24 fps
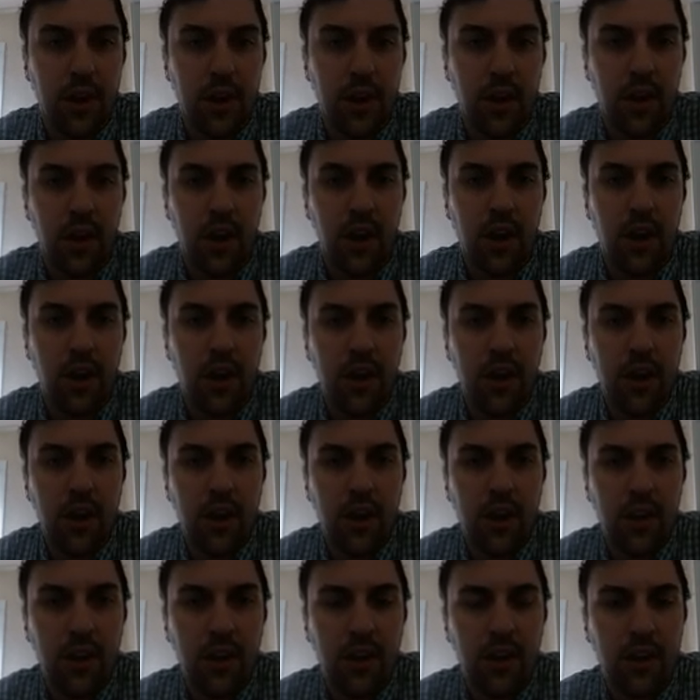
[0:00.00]

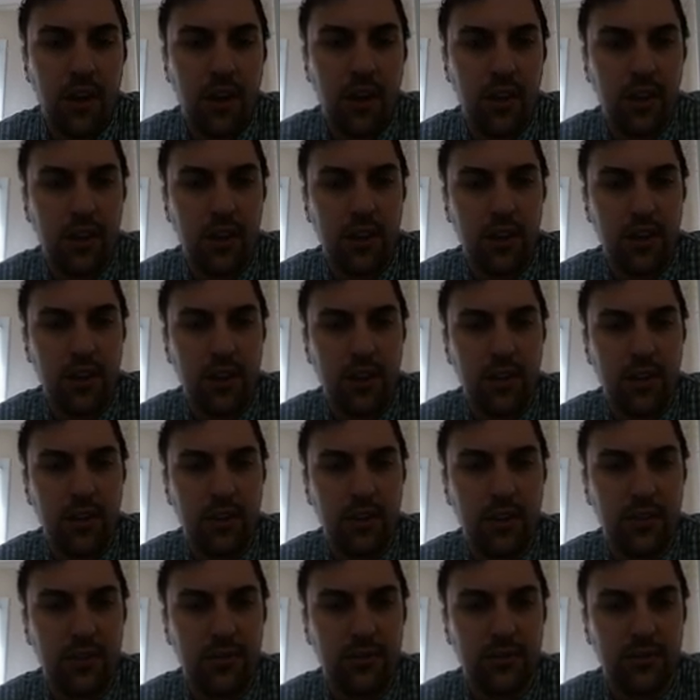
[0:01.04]
I
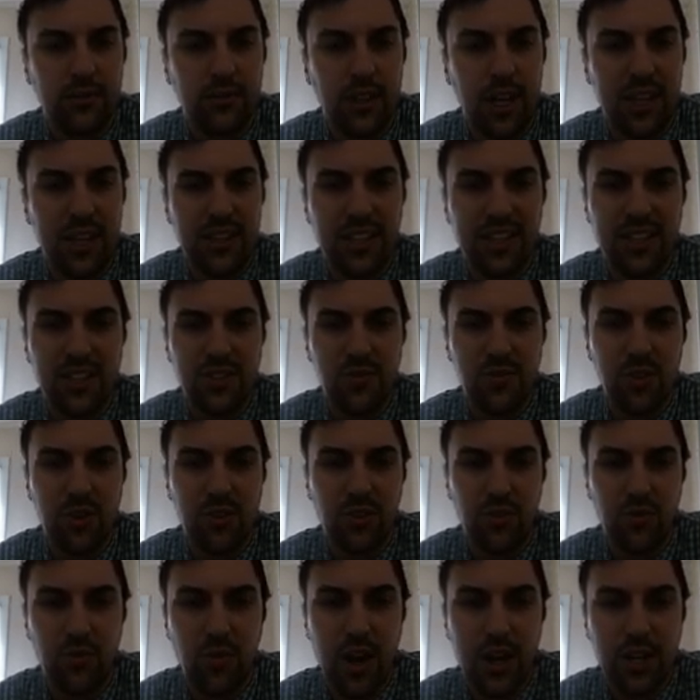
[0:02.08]
think that's wrong
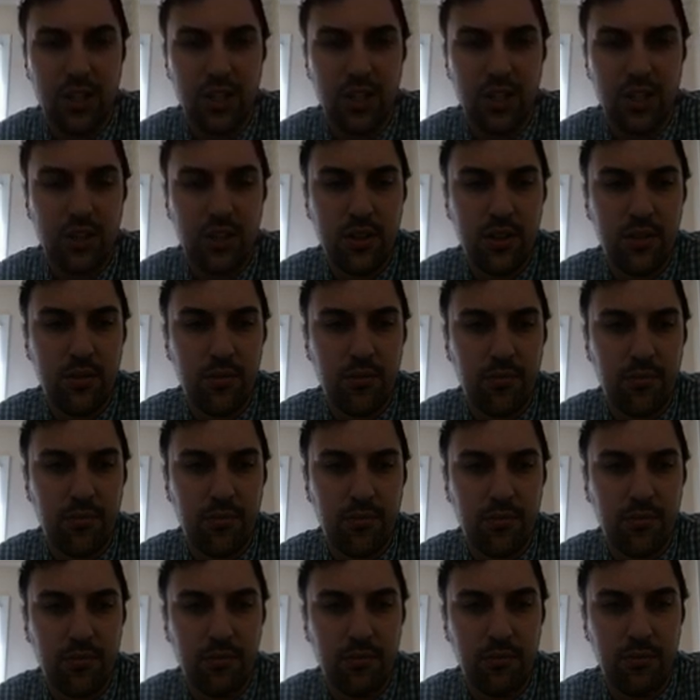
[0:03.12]
direction,
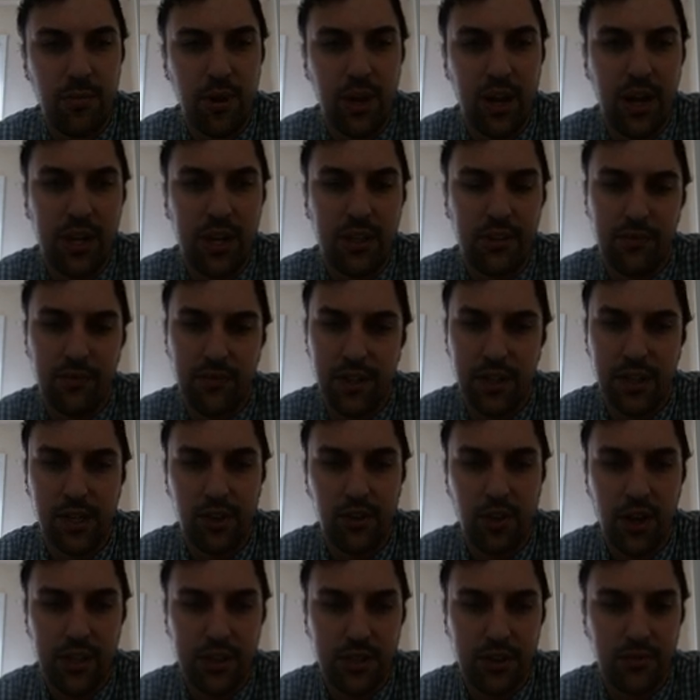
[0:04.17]
but very
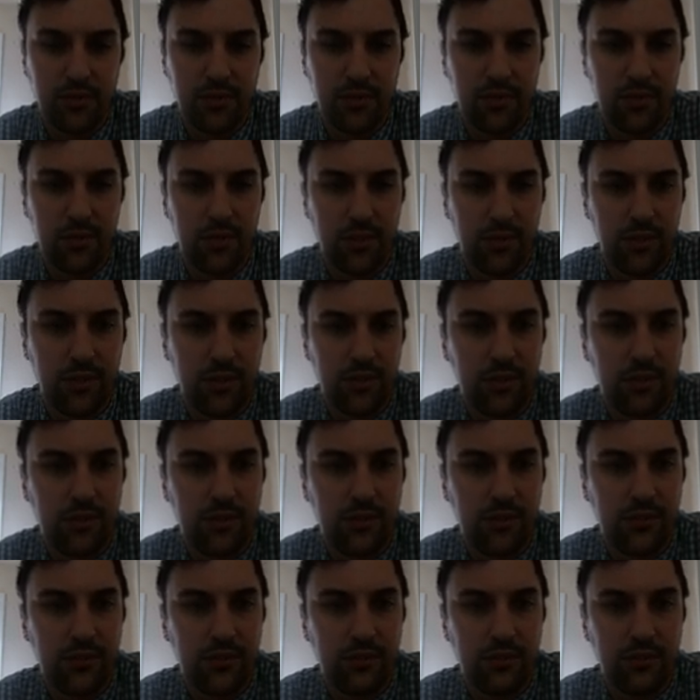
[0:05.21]
aggressive.
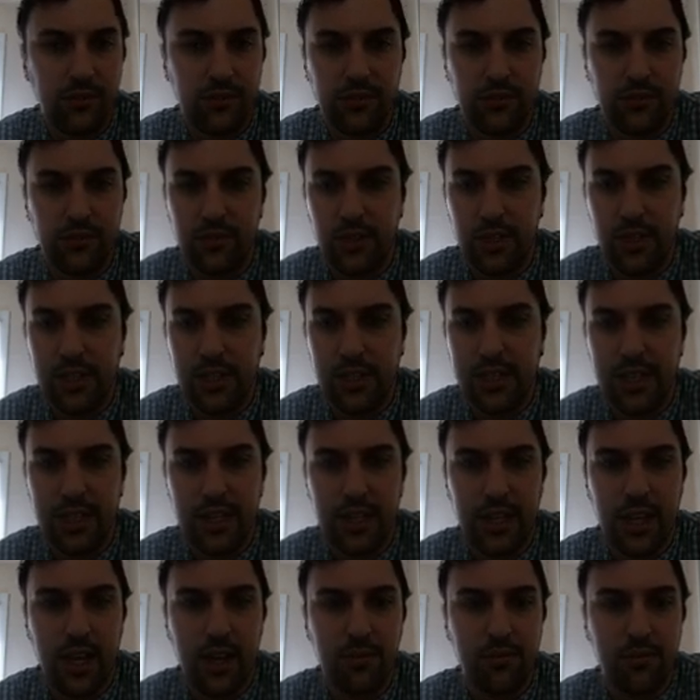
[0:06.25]
It is
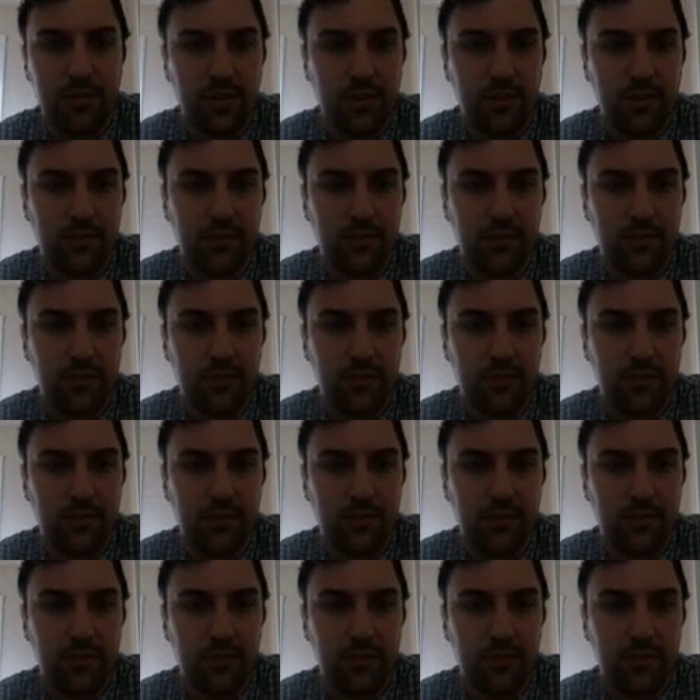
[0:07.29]
handicapped, so...